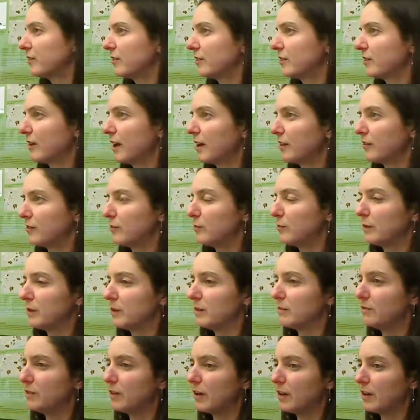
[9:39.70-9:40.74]
of the class and what
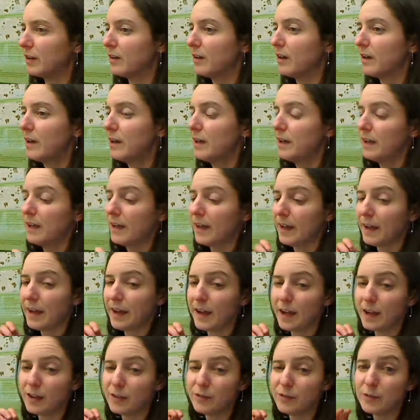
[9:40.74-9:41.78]
you've done.
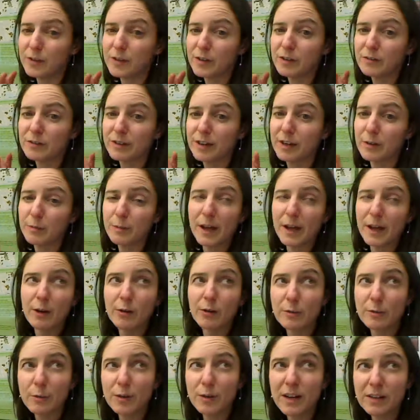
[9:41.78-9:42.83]
And you can create a
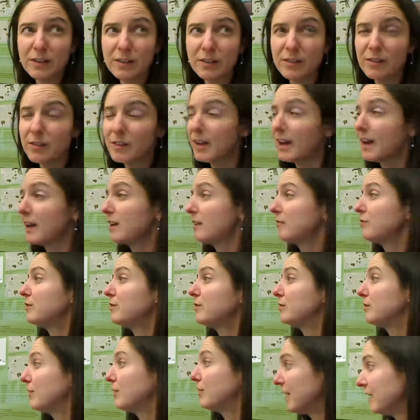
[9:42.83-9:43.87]
PowerPoint to do that if
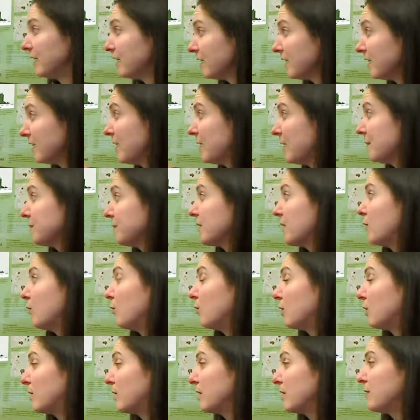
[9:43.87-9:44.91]
you'd like,
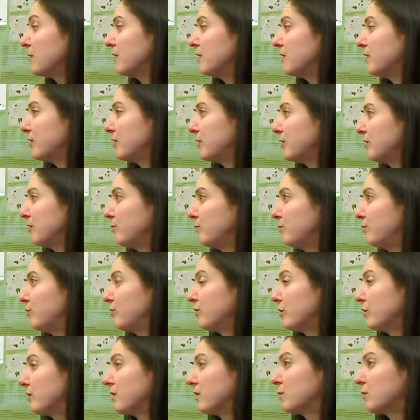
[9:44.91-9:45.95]
or you can just
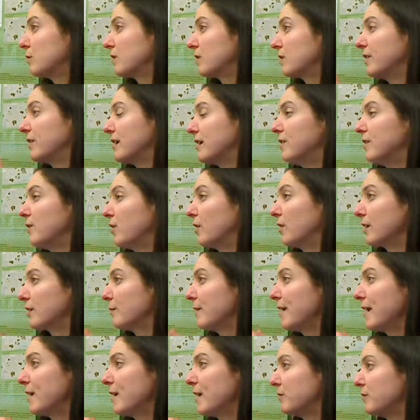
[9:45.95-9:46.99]
show your work right in
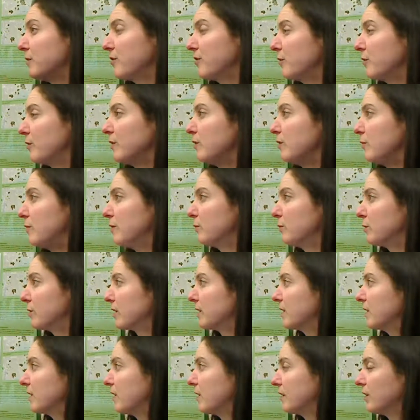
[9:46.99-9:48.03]
ArcMap and show what you've been
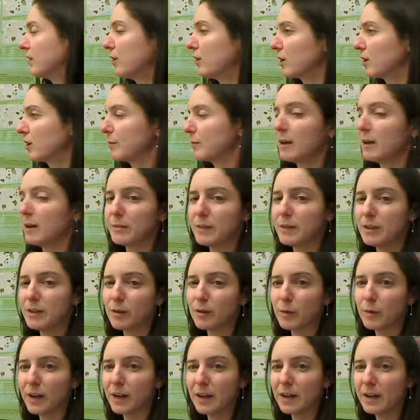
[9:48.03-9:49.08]
working on in ArcMap. Either
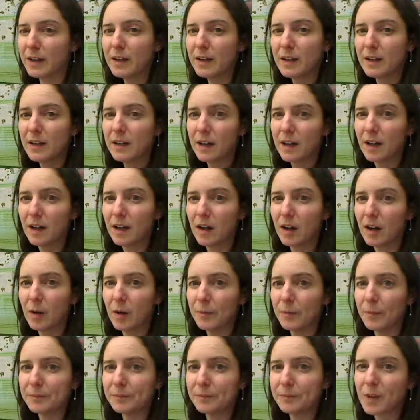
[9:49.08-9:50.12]
way,
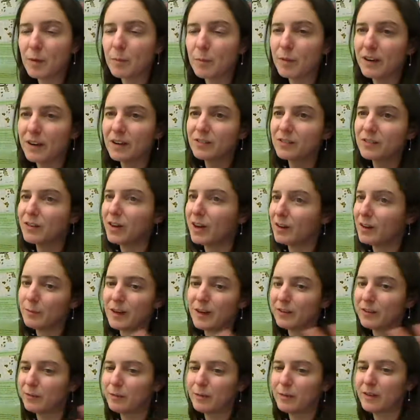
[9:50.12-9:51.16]
but it's not
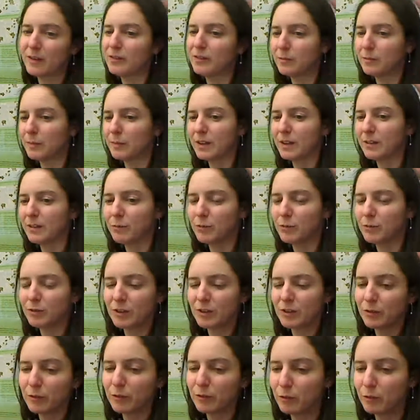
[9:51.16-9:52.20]
meant to be some big
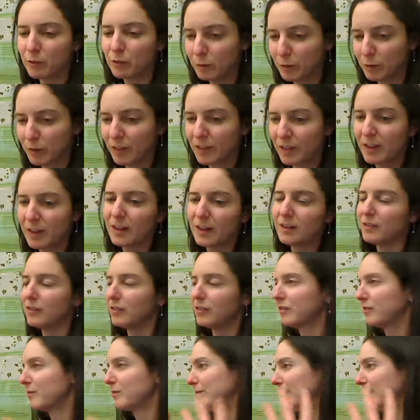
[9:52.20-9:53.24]
stressful formal thing.
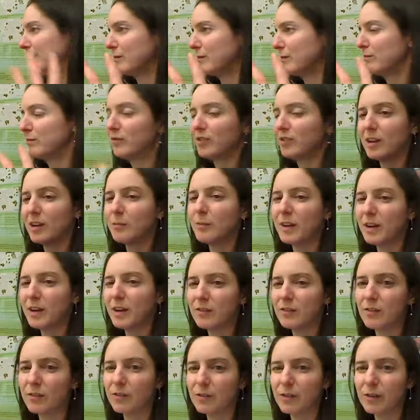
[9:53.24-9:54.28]
Just, you know, 10
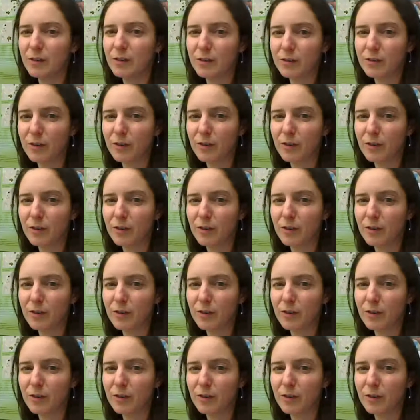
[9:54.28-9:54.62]
minutes to share